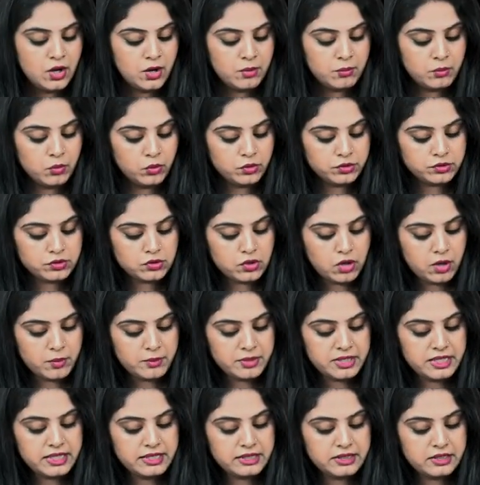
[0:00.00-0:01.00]
Most
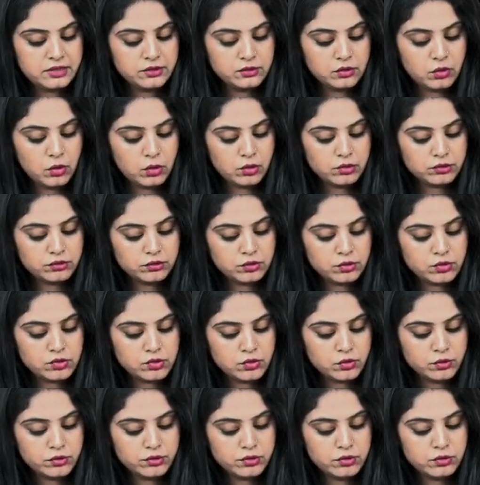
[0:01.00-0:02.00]
commonly, this also
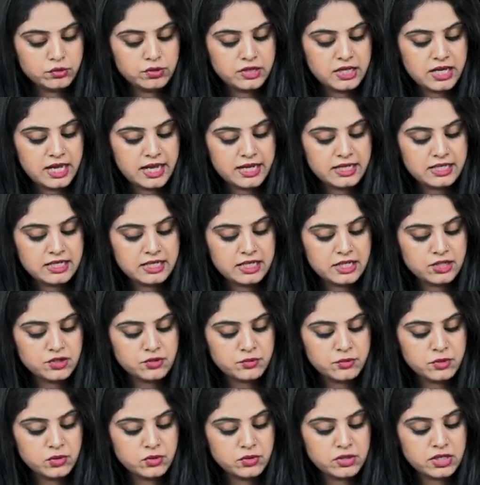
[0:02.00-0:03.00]
shows you the IDH
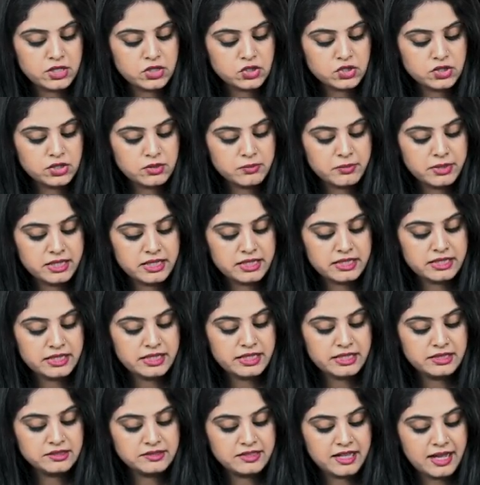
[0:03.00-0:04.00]
mutation, but in
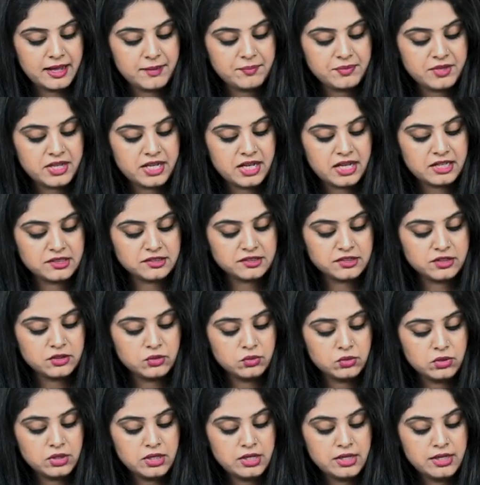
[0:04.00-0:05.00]
the exam, they ask
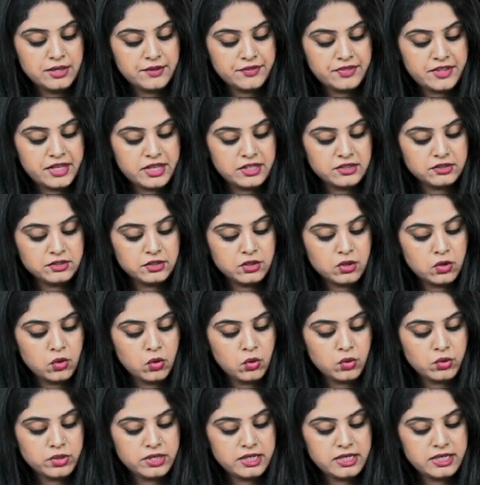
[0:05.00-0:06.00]
you, there is a
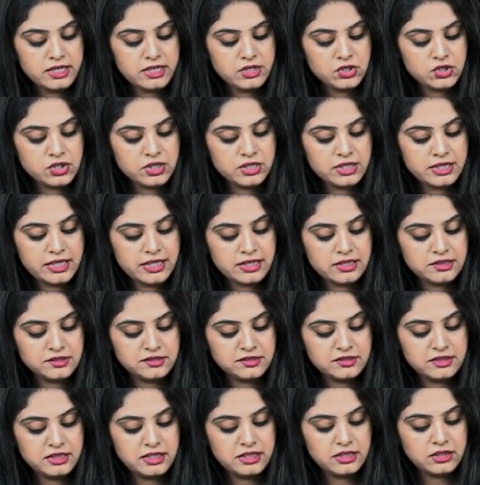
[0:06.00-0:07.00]
co-deletion that is
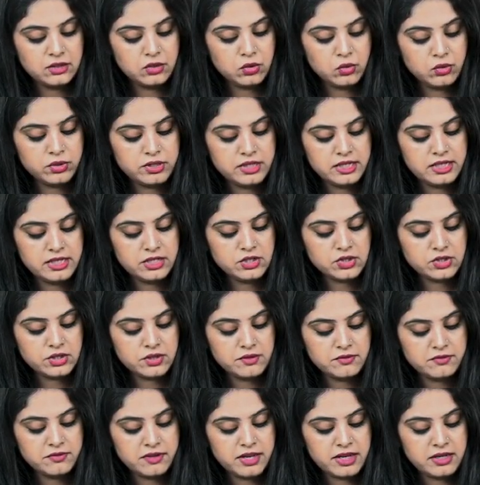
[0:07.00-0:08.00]
seen,
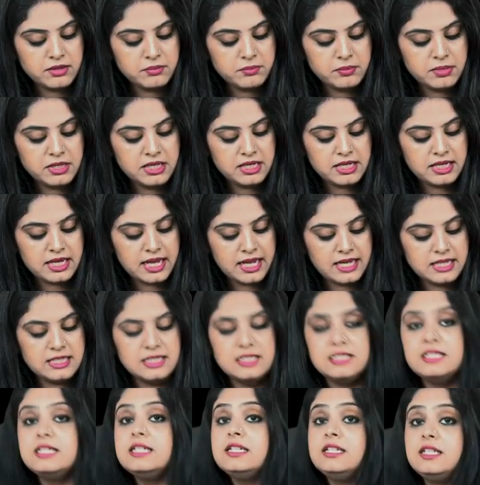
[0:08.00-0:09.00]
co-deletion
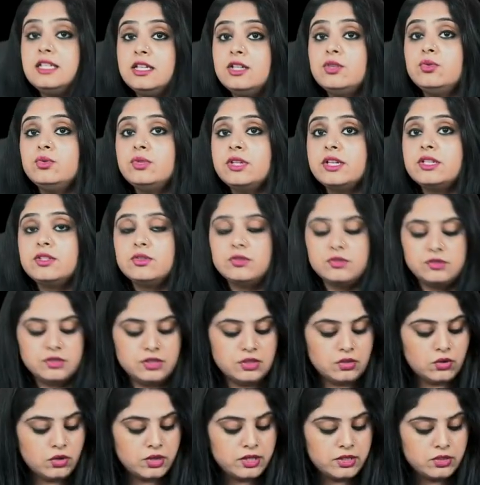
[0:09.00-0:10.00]
1p19q that you see
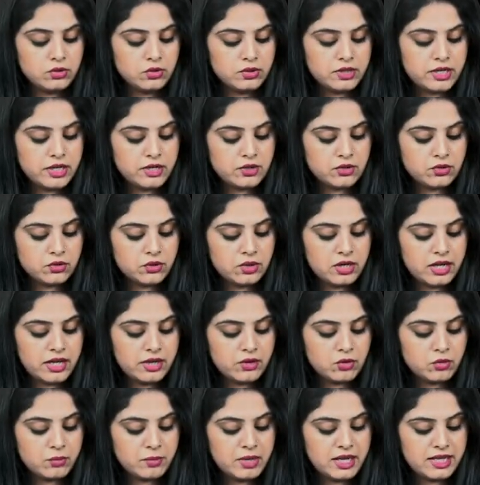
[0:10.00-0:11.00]
in
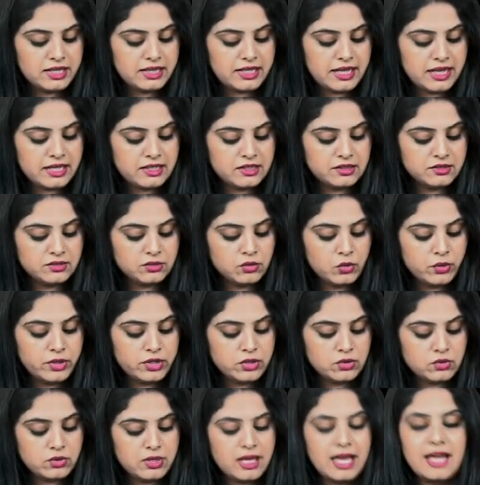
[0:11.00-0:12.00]
oligodendroglioma, and that is going
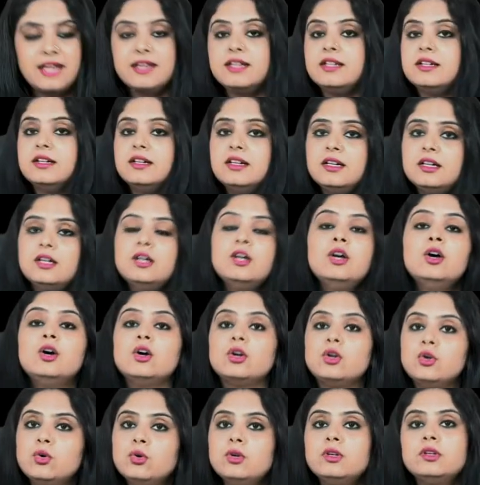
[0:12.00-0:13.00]
to carry a
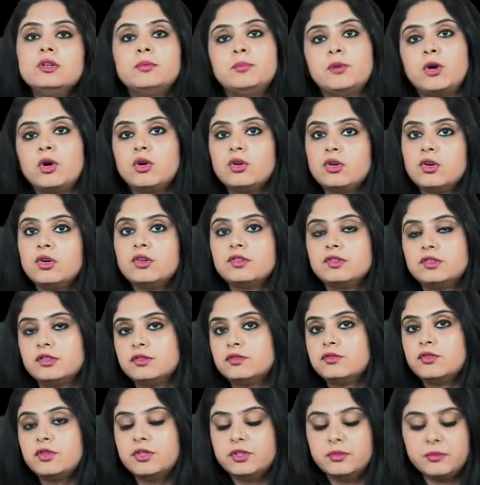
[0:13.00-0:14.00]
good
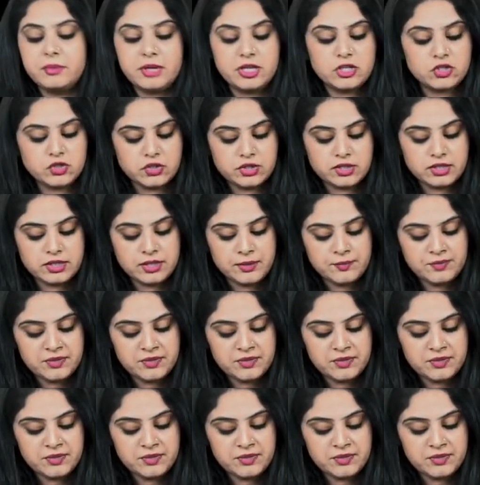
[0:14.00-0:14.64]
prognosis for the patient.